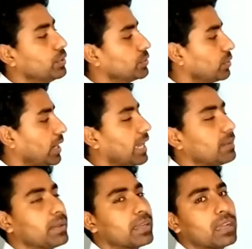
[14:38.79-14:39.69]
So
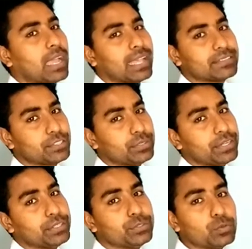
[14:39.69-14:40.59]
L has
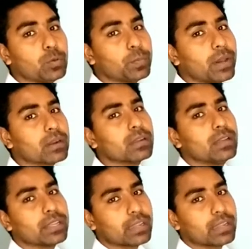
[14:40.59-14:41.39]
unit joule per